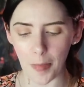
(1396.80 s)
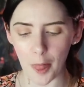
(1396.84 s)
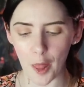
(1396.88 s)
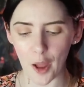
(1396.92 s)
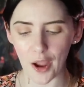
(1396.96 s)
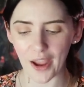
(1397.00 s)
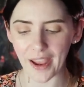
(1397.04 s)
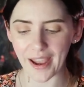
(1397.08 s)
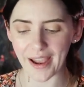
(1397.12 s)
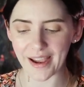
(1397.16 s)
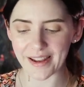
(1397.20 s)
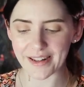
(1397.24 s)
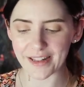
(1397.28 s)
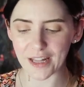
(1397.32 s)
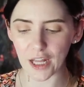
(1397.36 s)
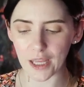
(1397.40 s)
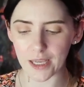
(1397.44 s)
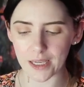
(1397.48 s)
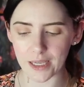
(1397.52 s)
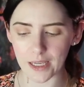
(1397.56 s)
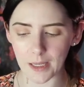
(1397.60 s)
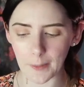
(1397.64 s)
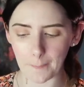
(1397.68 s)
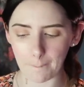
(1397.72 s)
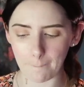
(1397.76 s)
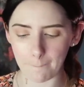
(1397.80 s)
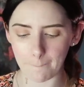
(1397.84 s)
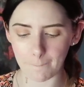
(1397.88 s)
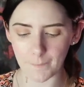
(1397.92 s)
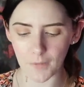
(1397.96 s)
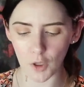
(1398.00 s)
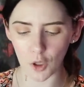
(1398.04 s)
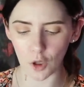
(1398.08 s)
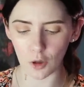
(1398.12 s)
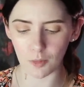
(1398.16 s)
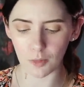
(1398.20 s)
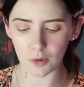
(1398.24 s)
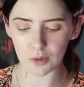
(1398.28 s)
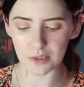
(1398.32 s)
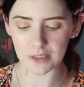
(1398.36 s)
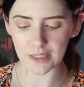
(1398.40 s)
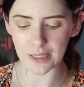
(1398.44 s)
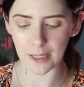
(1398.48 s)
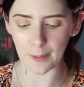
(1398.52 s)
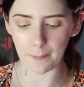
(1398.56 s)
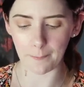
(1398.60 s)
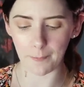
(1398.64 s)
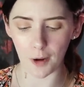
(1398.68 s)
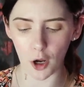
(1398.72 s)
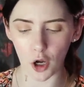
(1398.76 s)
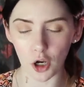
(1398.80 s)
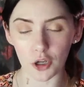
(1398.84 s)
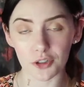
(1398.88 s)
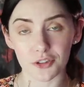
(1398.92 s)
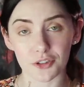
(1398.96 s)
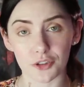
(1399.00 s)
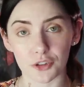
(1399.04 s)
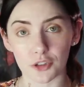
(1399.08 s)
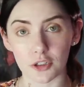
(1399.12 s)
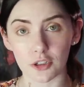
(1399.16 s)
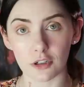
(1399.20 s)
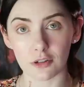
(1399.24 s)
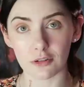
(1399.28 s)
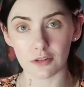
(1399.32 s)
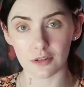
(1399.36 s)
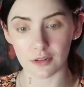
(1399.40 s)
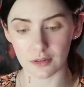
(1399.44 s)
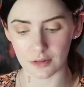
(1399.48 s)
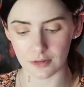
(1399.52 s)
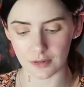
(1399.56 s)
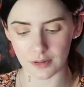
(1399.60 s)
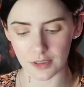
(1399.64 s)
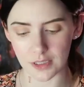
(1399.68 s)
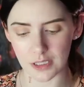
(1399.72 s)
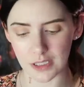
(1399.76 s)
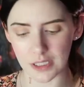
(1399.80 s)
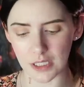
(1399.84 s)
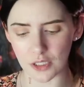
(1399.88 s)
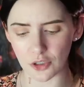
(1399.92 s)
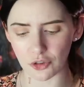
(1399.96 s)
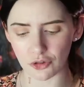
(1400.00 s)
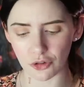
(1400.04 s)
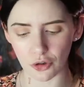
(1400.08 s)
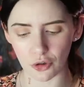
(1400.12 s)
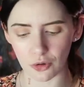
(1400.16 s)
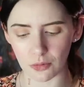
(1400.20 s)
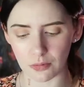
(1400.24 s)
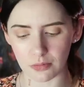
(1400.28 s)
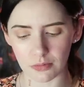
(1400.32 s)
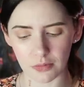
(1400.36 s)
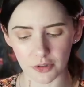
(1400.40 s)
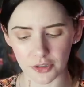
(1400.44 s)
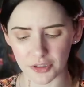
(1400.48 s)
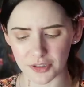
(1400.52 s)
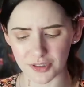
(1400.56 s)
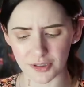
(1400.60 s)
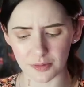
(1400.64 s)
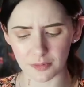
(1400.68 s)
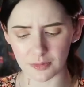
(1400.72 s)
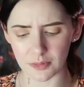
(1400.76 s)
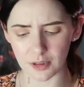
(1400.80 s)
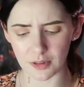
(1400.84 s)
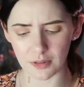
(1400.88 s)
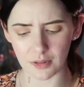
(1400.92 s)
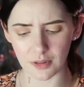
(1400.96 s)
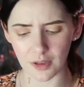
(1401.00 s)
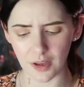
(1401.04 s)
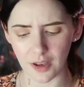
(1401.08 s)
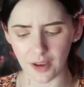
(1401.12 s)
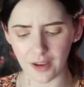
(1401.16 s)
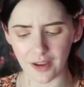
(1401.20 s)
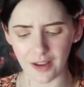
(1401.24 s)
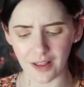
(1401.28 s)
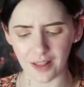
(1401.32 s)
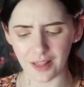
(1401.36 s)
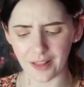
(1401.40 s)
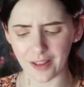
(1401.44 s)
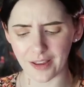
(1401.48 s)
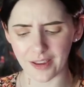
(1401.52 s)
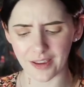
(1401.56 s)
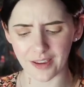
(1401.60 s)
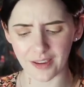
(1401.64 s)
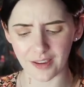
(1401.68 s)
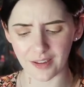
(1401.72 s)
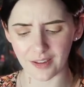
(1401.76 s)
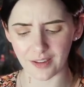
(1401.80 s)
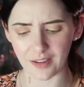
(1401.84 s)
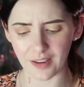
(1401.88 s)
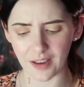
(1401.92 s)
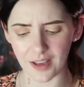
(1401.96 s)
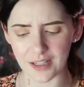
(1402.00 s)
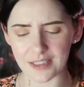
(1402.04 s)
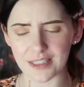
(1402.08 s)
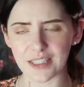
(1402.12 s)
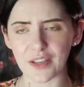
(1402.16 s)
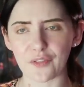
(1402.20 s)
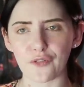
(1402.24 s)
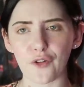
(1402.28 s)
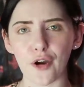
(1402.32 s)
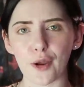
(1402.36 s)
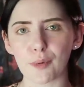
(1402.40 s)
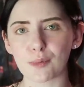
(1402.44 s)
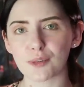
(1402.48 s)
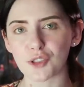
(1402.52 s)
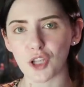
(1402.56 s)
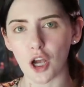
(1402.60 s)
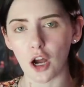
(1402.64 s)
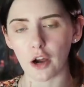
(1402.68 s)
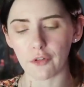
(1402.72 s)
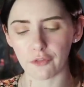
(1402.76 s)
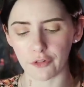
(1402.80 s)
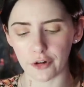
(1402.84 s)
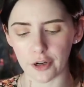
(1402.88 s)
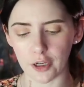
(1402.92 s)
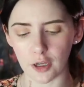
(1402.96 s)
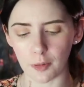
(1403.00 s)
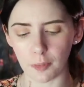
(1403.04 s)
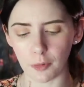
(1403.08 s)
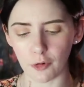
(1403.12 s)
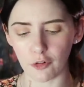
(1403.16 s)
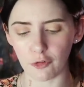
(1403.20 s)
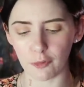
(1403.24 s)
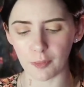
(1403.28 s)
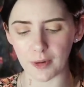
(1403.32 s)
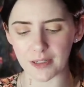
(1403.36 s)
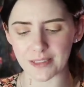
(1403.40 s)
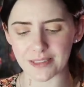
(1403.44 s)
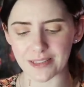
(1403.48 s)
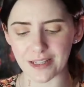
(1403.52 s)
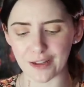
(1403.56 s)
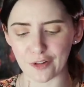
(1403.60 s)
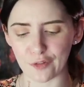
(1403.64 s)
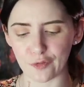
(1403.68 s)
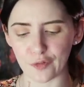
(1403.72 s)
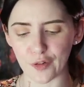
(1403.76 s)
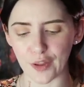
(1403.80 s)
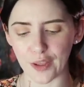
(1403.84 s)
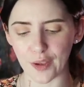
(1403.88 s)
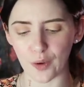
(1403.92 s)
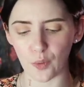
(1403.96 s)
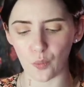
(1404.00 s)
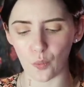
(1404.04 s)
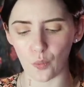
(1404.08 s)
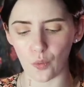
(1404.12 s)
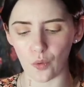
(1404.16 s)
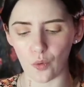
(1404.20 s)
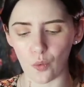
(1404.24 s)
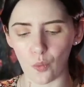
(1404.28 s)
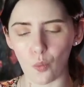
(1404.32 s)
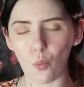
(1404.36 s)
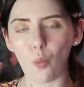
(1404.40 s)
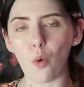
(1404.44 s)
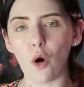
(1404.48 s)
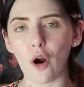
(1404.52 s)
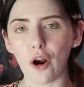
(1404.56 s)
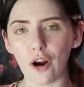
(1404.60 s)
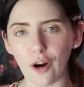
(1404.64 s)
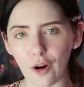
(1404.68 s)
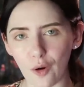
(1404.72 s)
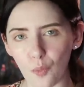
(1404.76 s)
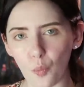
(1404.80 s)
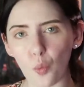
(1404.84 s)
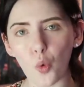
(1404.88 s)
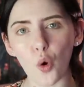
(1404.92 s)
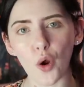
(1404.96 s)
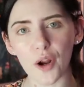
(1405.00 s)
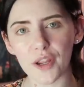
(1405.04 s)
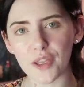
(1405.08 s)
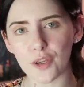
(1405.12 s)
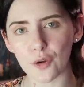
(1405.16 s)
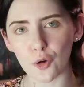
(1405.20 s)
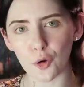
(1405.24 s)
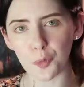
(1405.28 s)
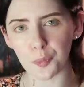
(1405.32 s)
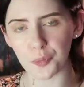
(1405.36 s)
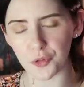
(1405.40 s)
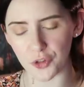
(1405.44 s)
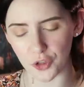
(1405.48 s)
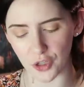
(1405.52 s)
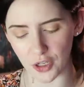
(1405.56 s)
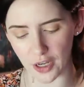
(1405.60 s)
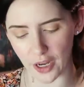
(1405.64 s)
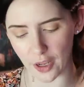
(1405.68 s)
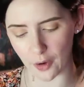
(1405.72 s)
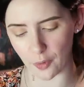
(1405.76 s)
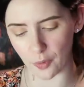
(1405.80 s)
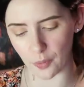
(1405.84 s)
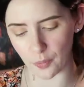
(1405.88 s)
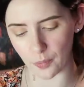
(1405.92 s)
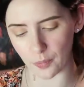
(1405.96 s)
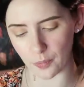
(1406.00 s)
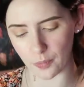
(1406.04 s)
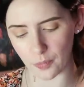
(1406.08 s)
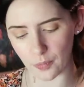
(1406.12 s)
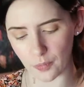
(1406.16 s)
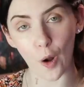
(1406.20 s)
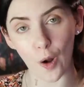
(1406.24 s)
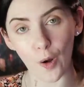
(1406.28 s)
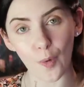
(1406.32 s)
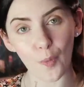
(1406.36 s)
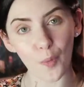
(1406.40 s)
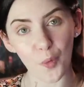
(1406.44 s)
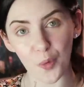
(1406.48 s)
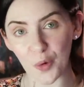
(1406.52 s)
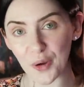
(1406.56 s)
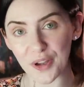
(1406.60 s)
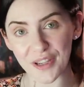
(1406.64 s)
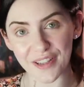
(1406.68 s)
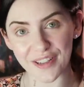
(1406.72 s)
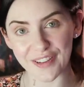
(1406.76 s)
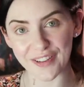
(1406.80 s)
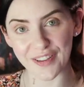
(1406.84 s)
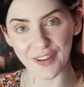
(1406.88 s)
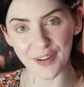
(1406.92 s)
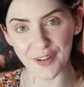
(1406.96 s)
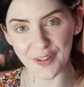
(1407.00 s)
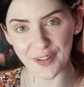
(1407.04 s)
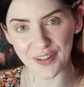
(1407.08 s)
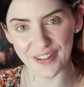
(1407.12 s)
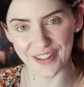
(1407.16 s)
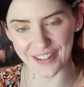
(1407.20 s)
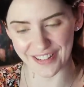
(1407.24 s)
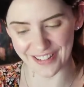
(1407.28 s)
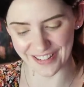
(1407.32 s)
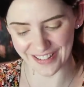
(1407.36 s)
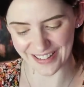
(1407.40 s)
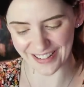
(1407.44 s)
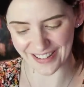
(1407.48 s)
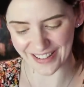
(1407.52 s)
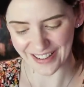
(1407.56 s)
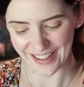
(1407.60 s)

had like almost like imposter syndrome or something, like as if I was hovering above myself, like, what are you up to now? What are you doing?